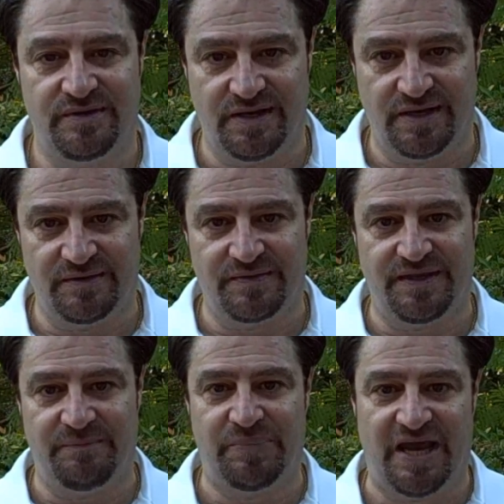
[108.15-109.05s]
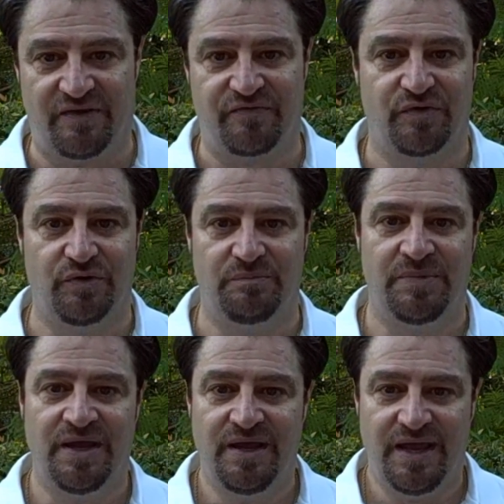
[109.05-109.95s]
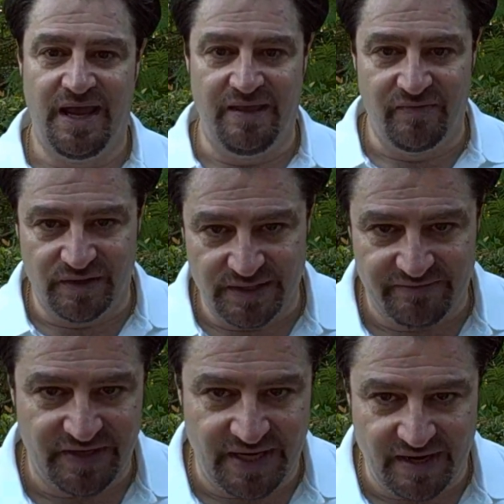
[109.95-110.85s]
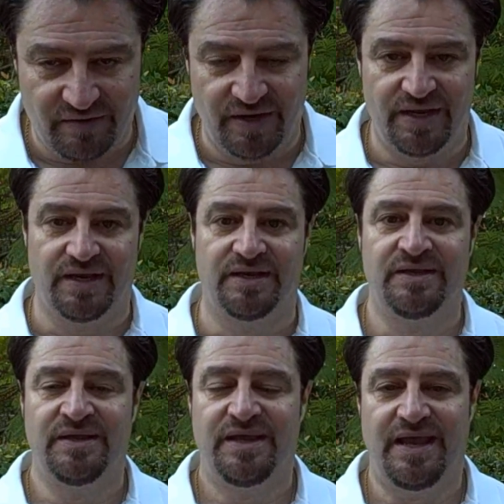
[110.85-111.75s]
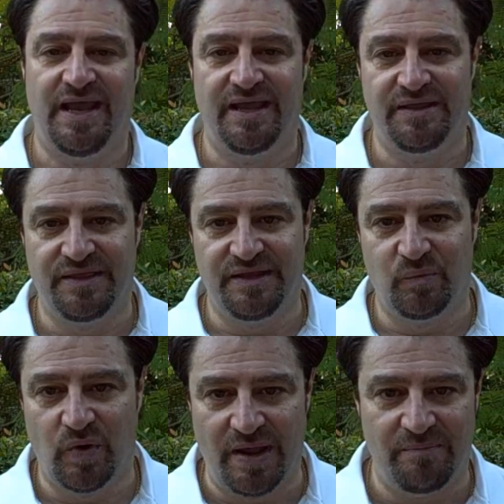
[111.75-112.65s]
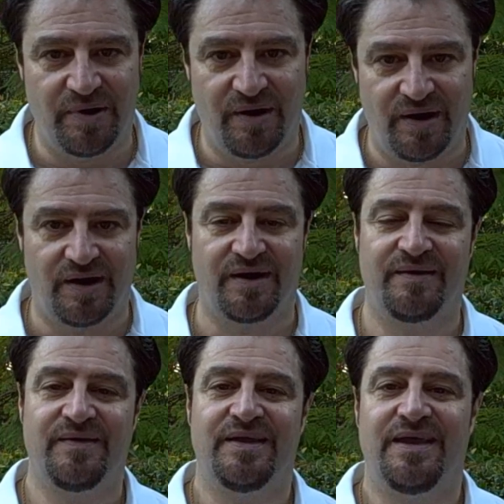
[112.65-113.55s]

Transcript: Uh, The bathroom and the living area and the wet bar